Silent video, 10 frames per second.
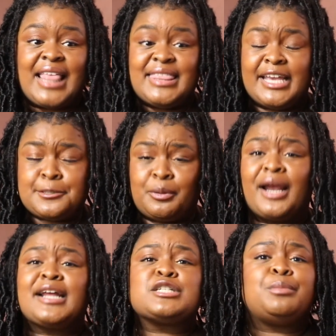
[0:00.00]
These
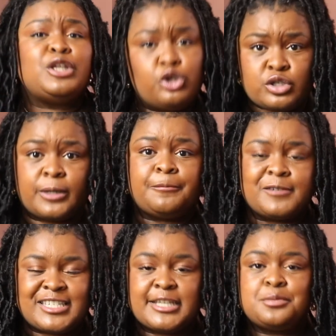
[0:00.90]
products, been using them
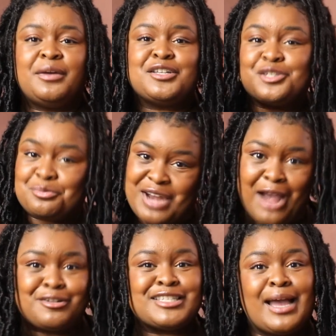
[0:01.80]
for 6 months, so
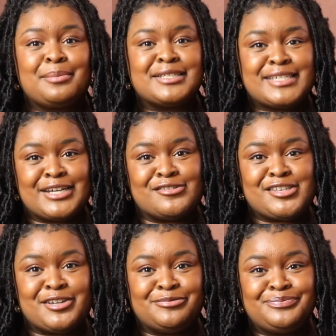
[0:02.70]
now it's time to tell
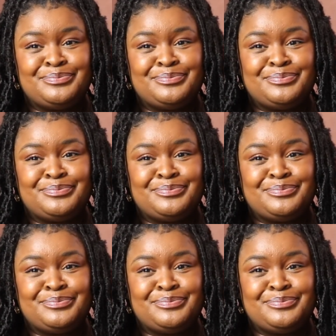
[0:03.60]
you.